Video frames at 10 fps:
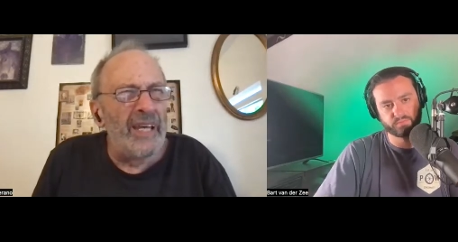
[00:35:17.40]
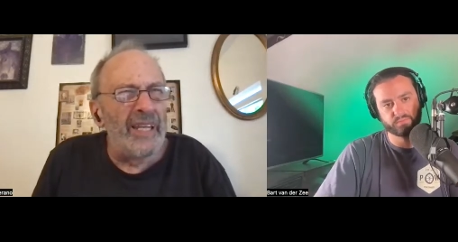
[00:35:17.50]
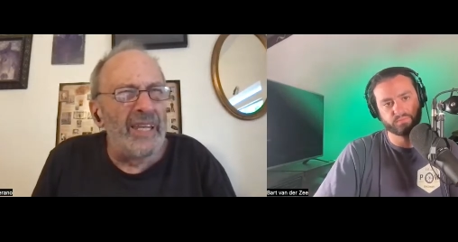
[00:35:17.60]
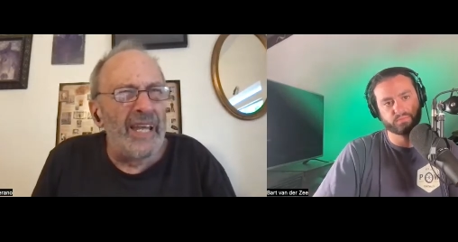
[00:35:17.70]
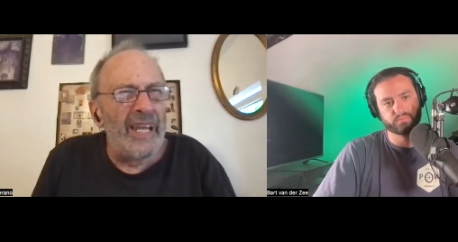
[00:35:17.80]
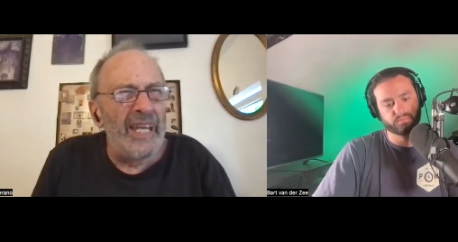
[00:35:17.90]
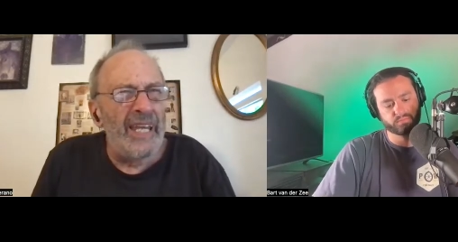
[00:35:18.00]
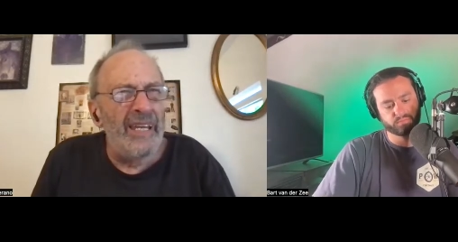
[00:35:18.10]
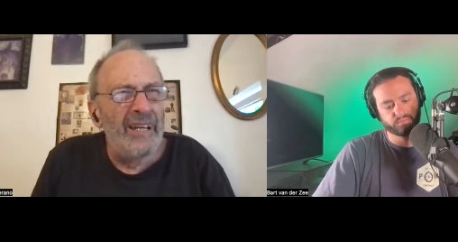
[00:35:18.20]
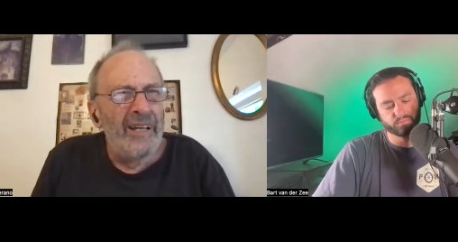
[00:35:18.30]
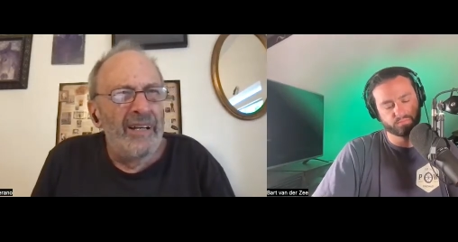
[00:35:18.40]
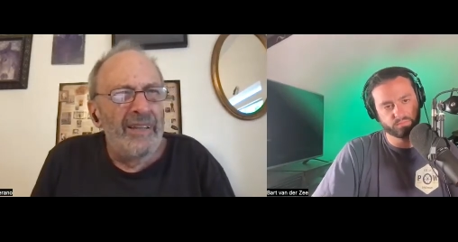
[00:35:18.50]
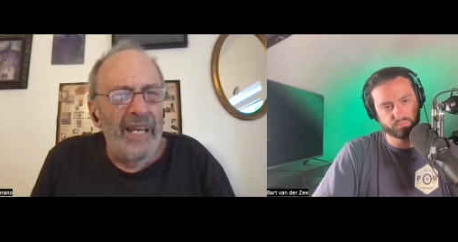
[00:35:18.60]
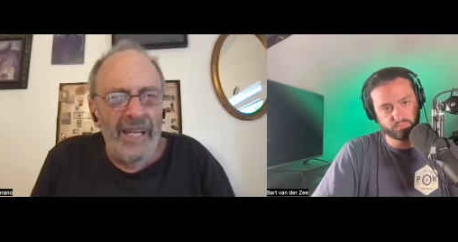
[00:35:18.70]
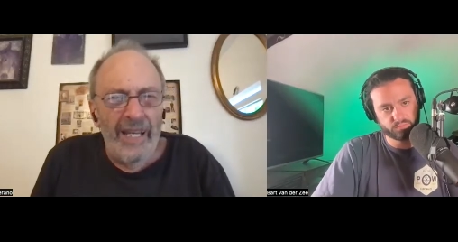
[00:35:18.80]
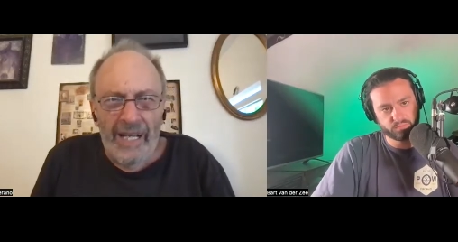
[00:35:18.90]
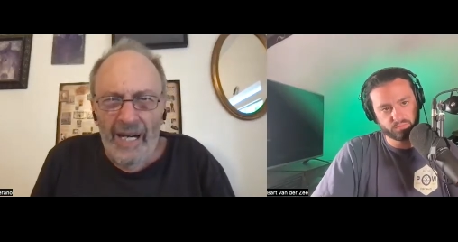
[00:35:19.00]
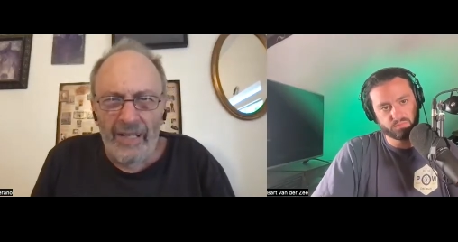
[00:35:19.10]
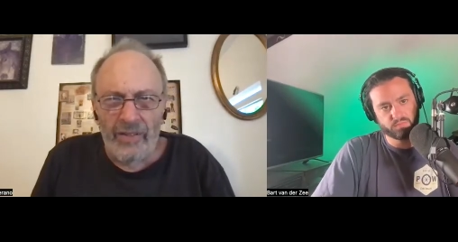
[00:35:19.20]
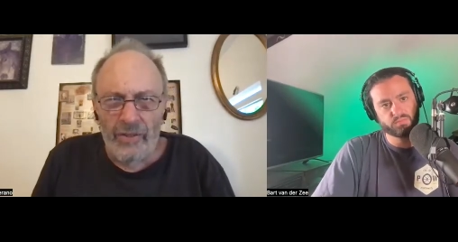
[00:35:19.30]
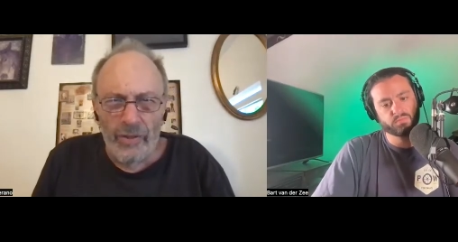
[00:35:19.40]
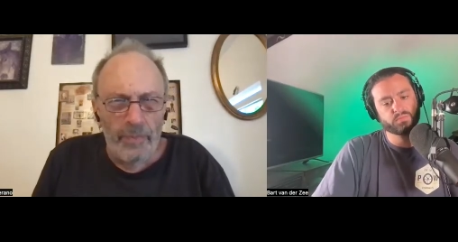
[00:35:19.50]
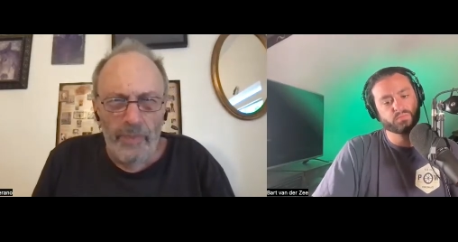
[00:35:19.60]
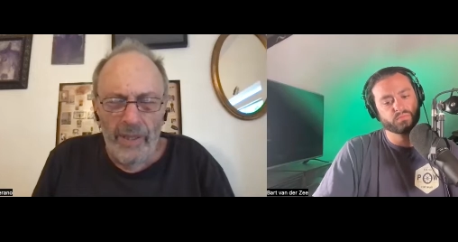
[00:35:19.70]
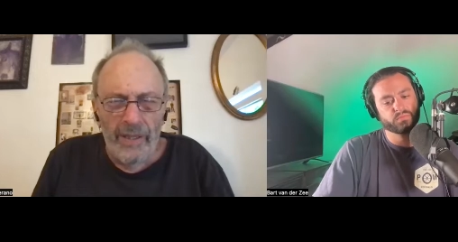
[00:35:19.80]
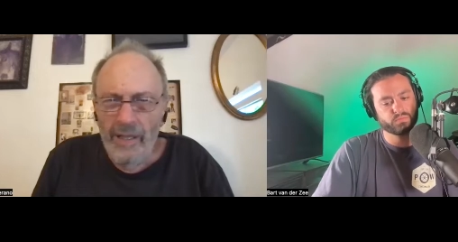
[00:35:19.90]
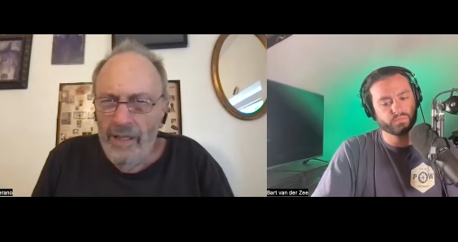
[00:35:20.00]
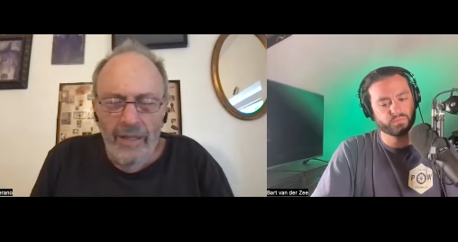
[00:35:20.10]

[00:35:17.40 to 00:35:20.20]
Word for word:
Speaker 1: that that he that he cut Krupa.